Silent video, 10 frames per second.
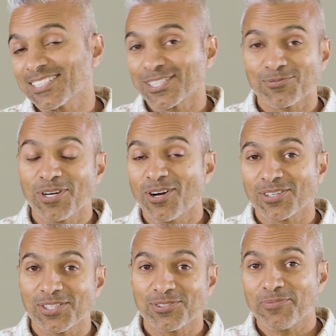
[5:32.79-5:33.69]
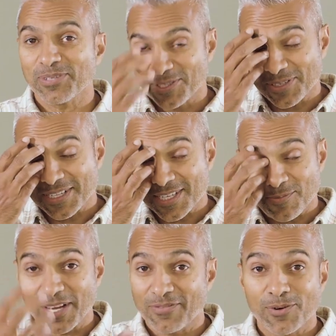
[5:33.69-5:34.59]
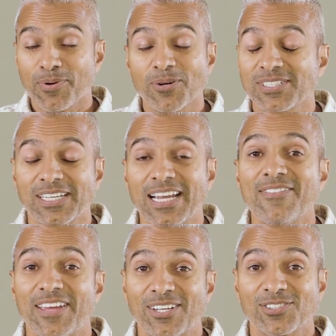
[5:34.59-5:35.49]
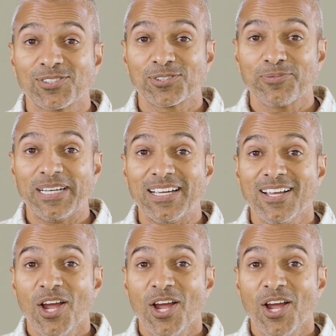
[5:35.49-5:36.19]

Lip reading: because we all contribute to it in some way, if you're posting anything on social media,